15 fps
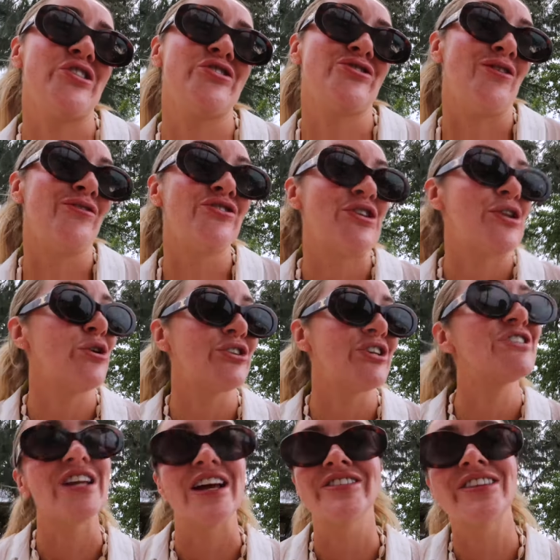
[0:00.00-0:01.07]
Just obviously looked
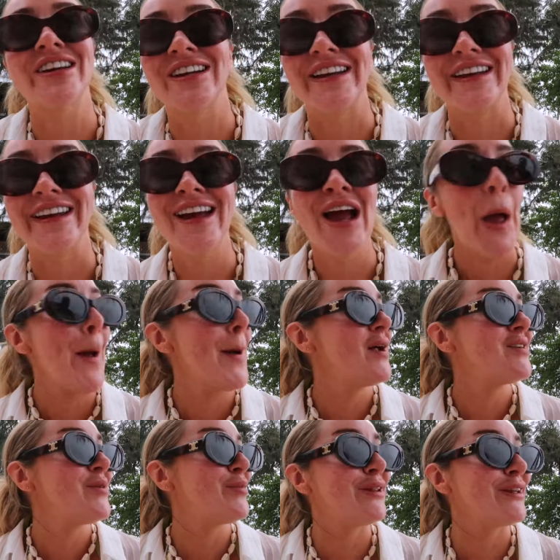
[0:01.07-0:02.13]
aesthetically
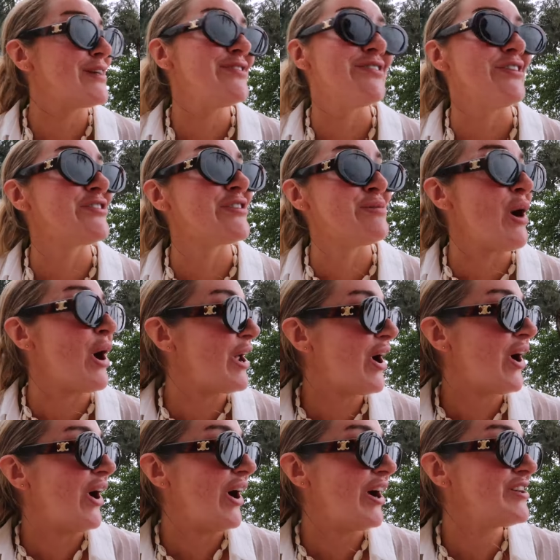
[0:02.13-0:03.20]
pleasing to my
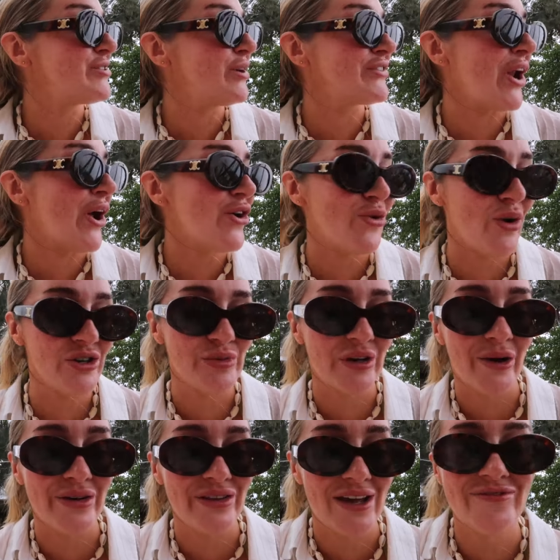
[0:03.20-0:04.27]
eyes. So I was like, oh, why don't we
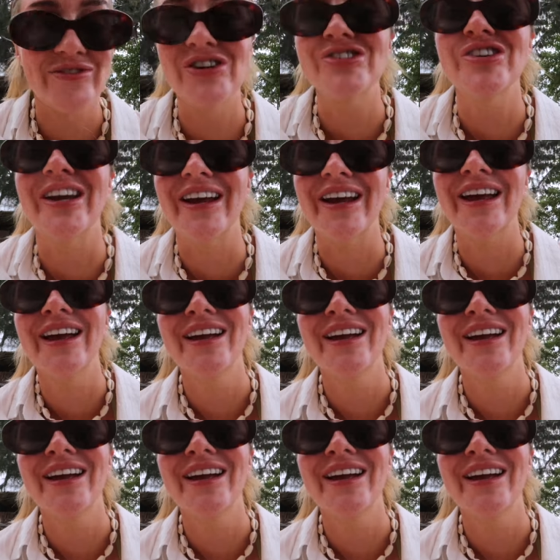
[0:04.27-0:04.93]
go in there for a drink?